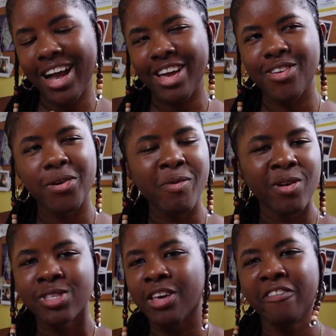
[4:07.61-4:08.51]
I know I'm
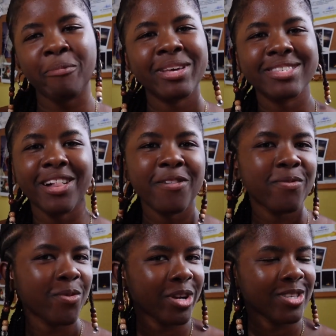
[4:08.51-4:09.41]
also giving myself
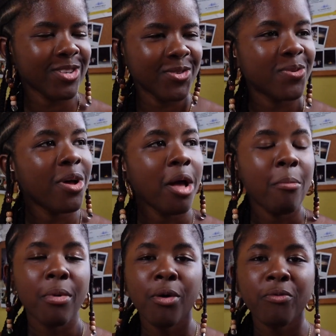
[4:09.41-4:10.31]
work to do,
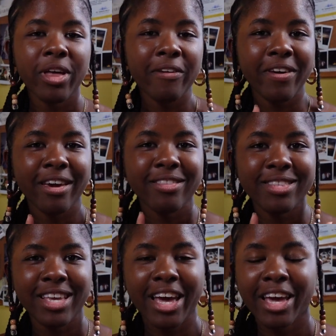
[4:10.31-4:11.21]
but hopefully I find the
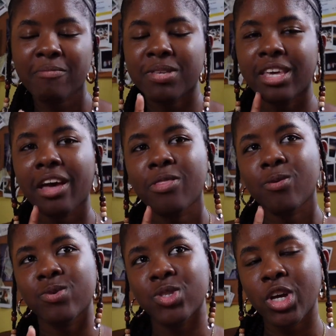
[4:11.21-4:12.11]
time to get
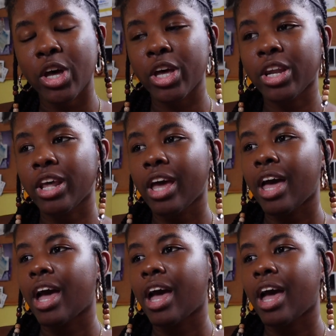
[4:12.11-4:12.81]
those done.